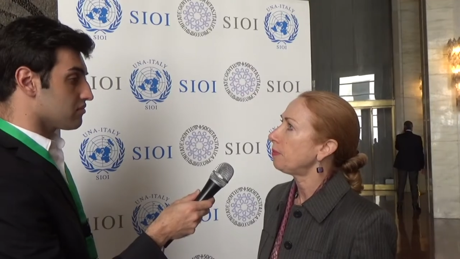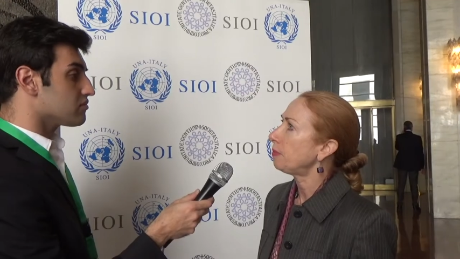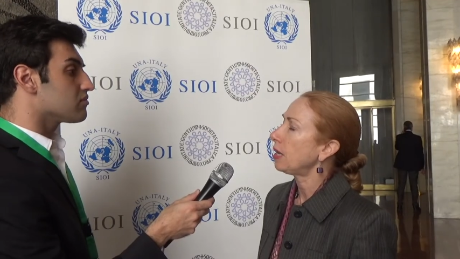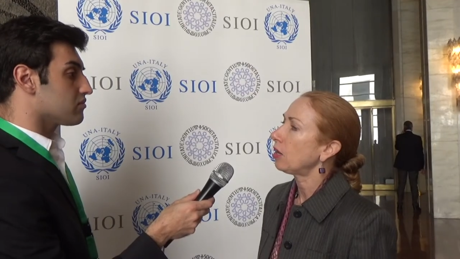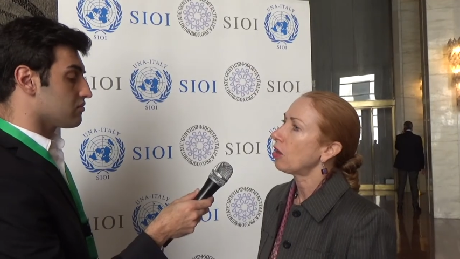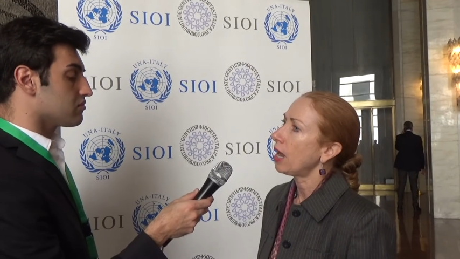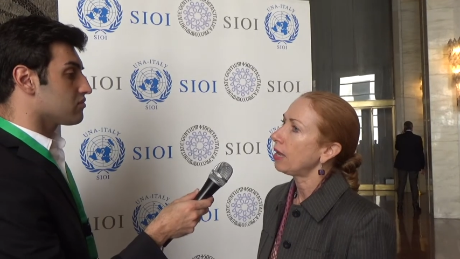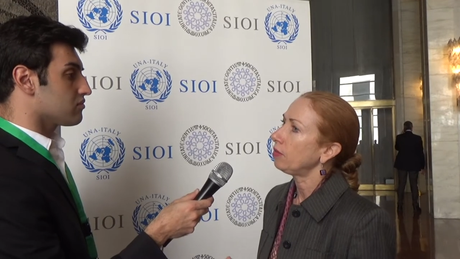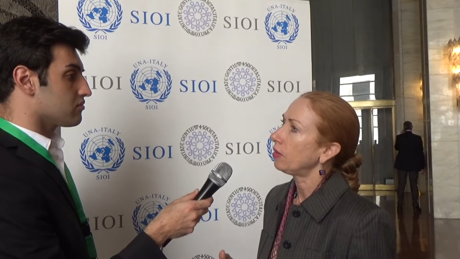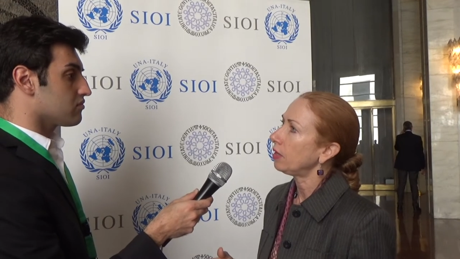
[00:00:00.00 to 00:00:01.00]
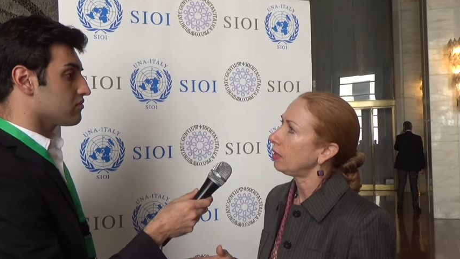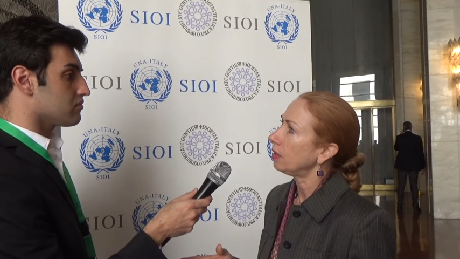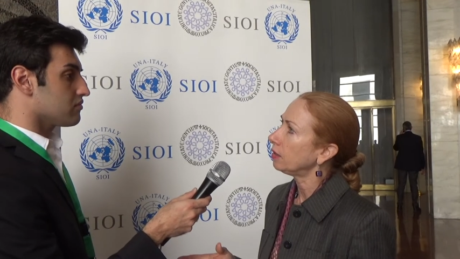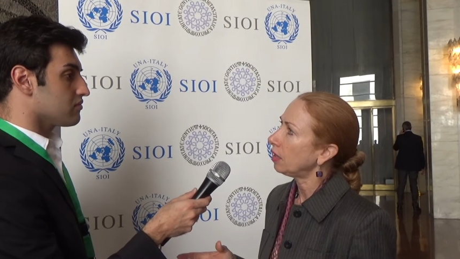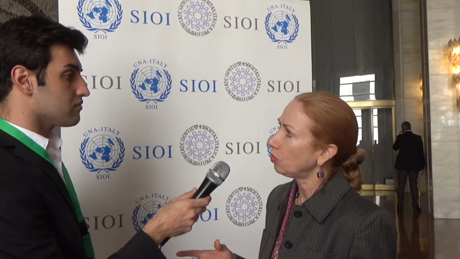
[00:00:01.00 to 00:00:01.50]
Speaker 1: up there and
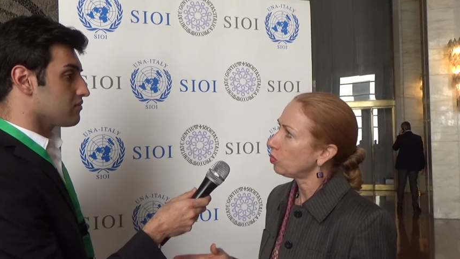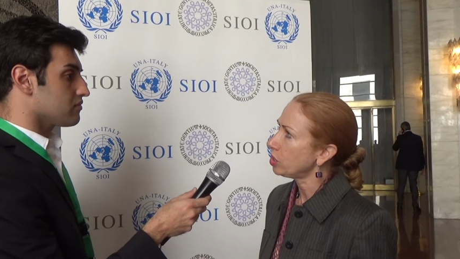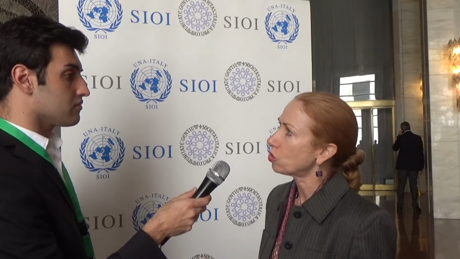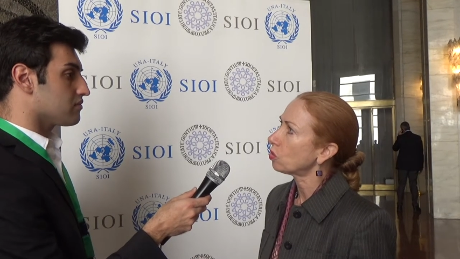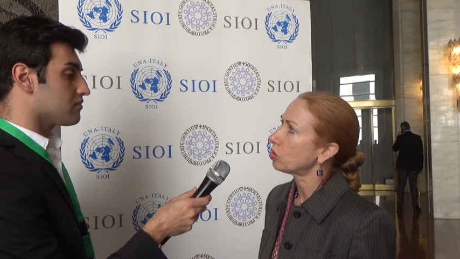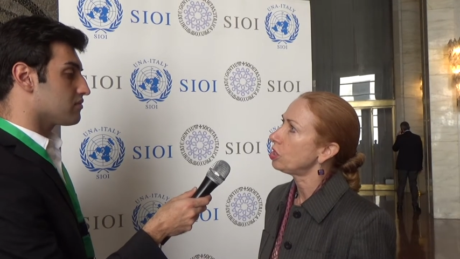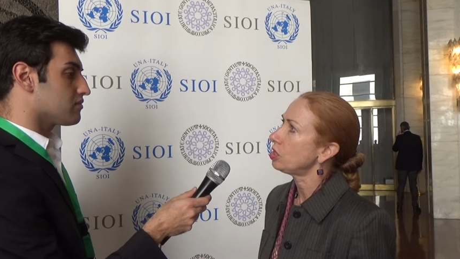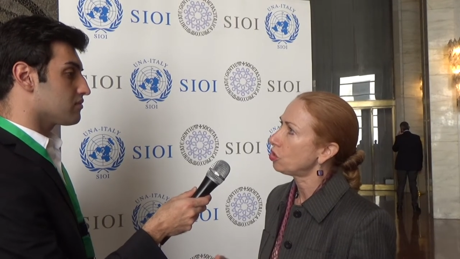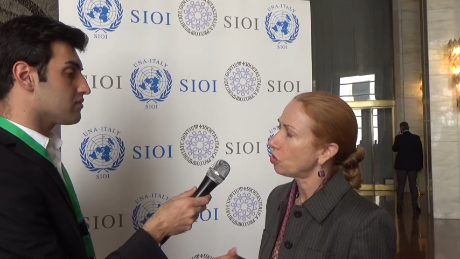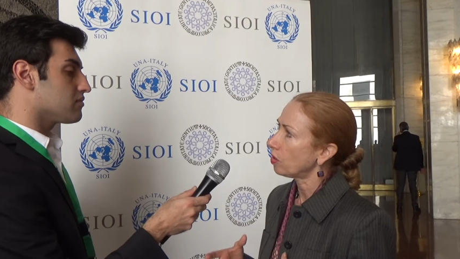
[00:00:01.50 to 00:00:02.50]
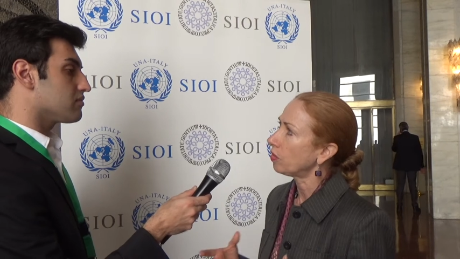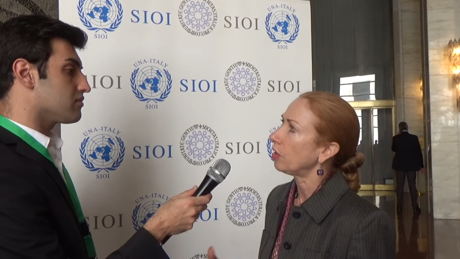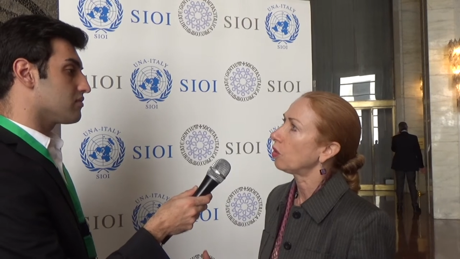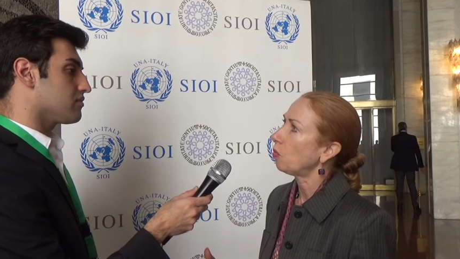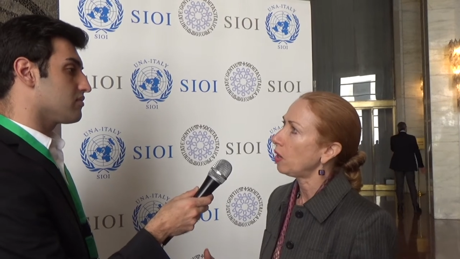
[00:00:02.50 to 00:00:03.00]
the uh, resources so that
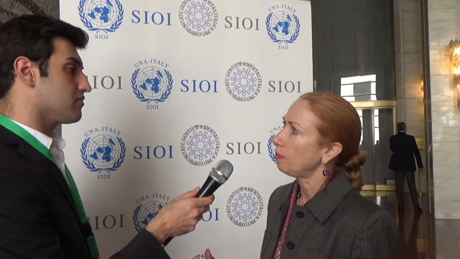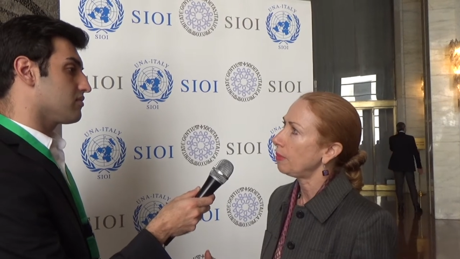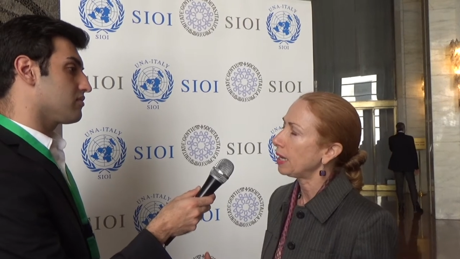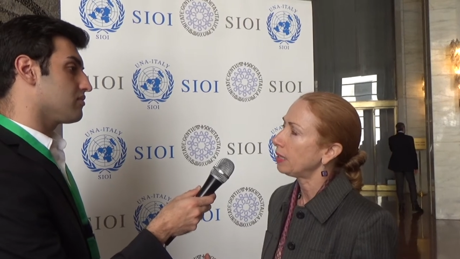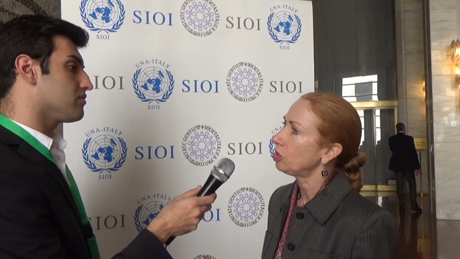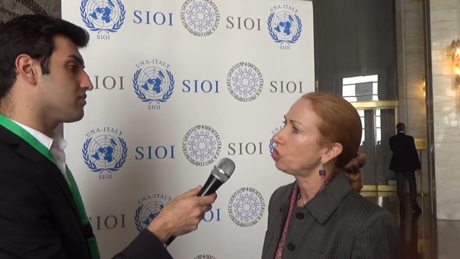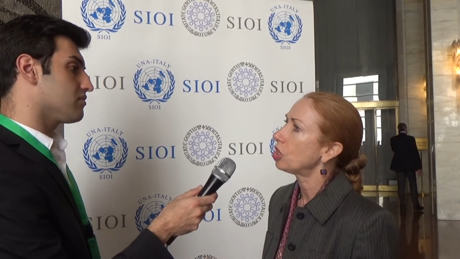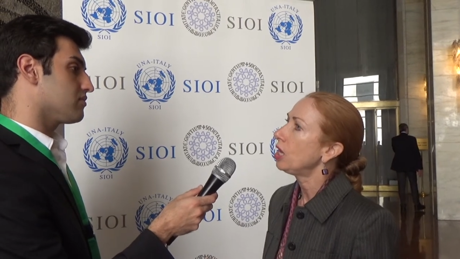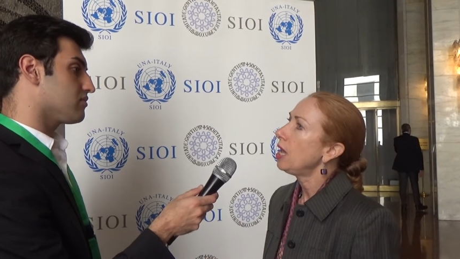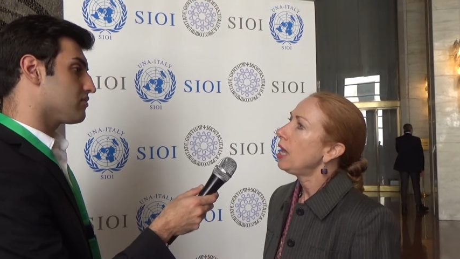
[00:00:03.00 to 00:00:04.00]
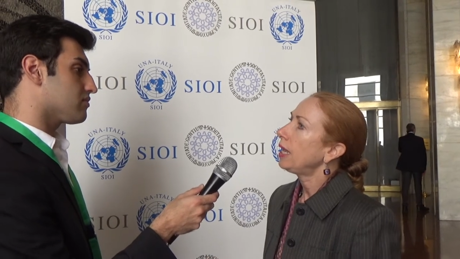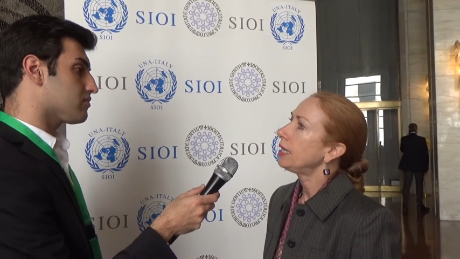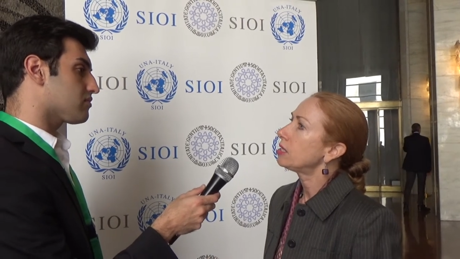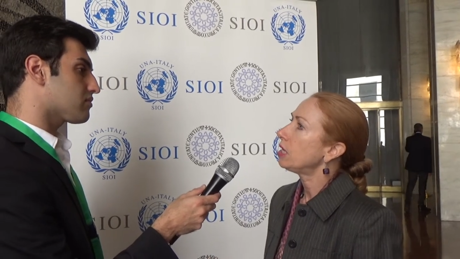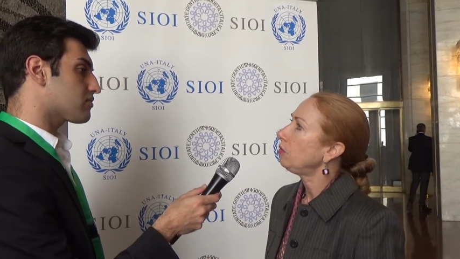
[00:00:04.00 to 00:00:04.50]
they are well managed.
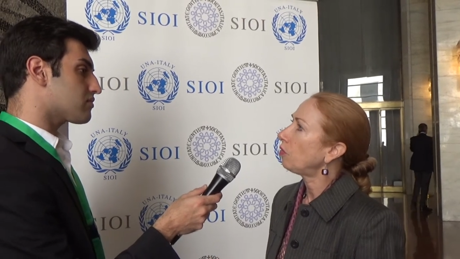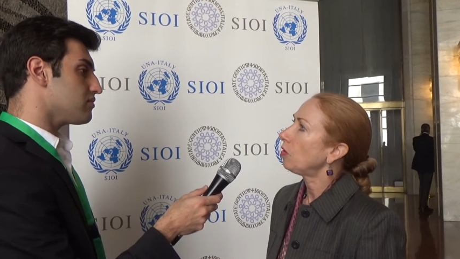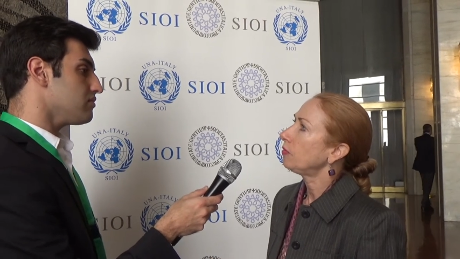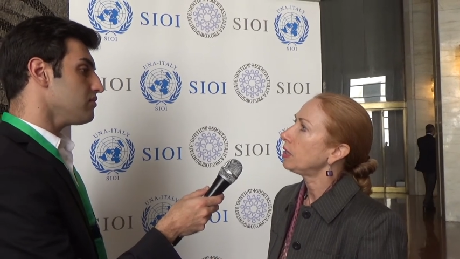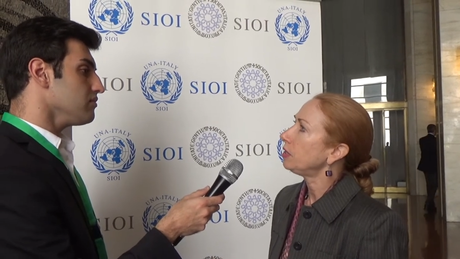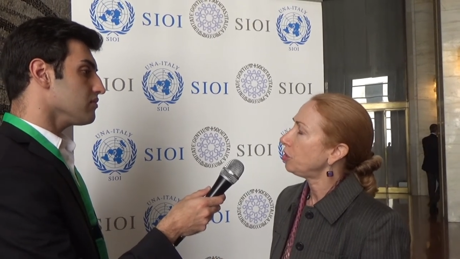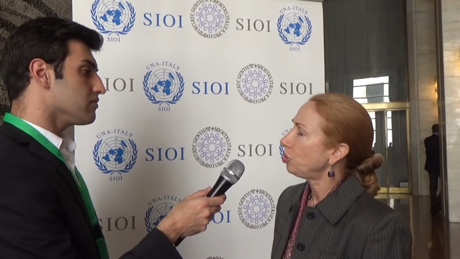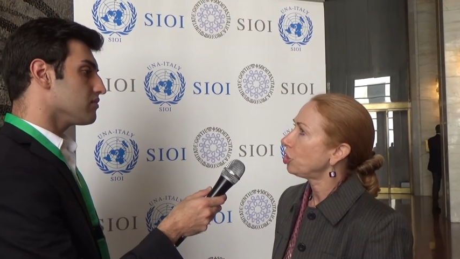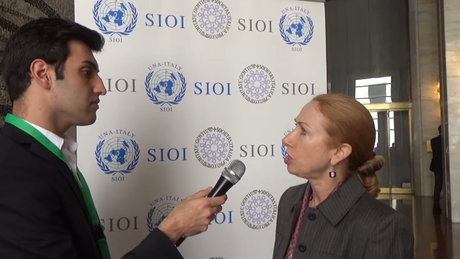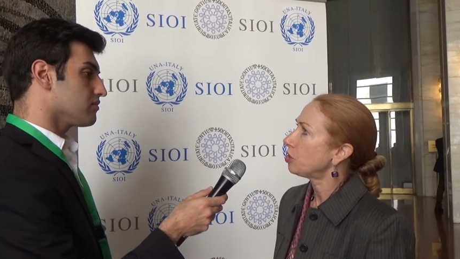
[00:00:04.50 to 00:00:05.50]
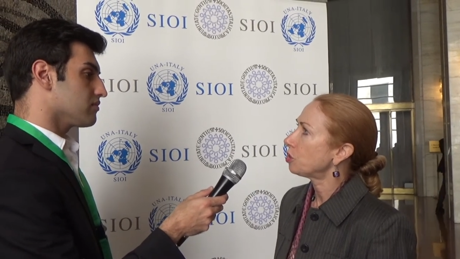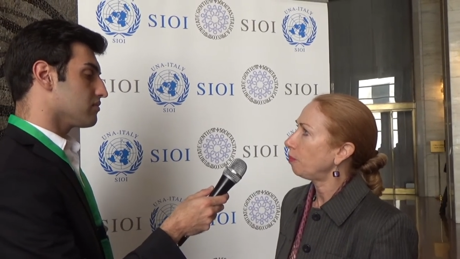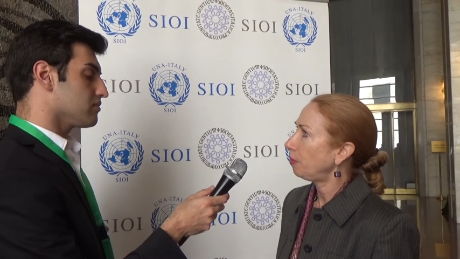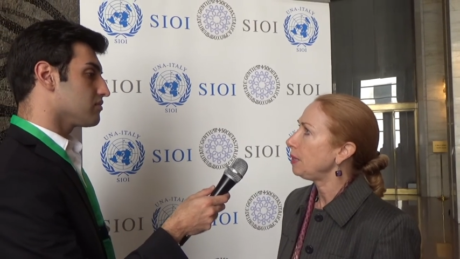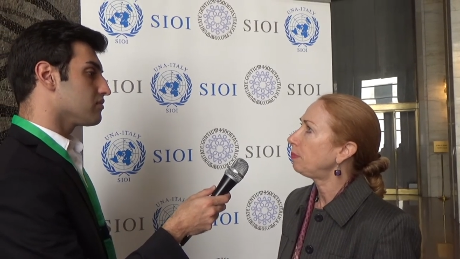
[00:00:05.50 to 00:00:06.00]
It's involving indigenous
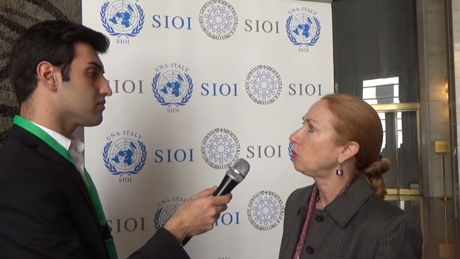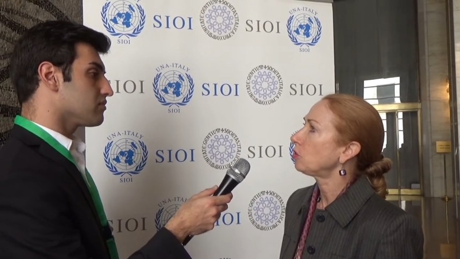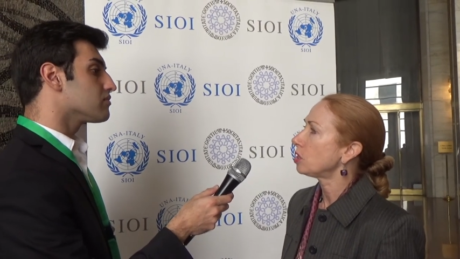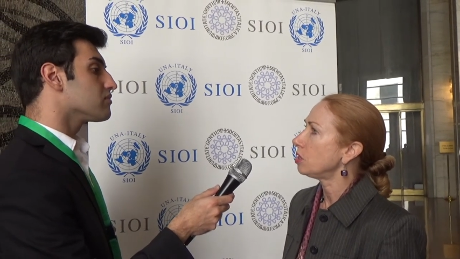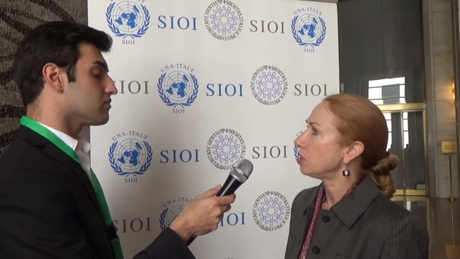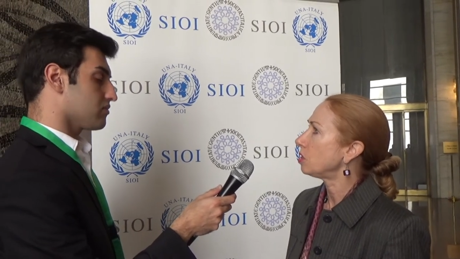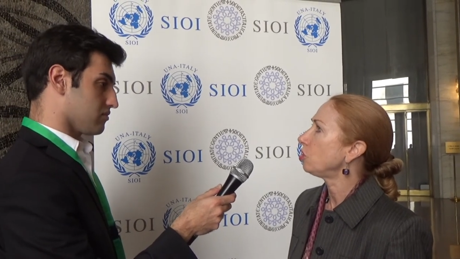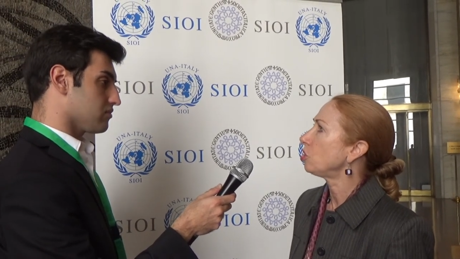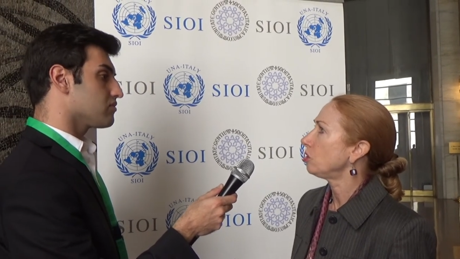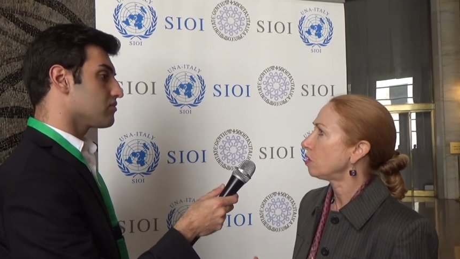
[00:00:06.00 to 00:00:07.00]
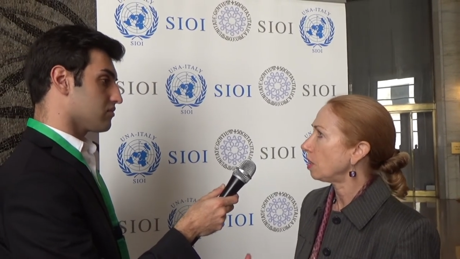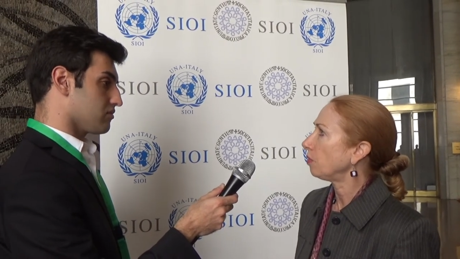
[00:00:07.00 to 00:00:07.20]
peoples in decisions that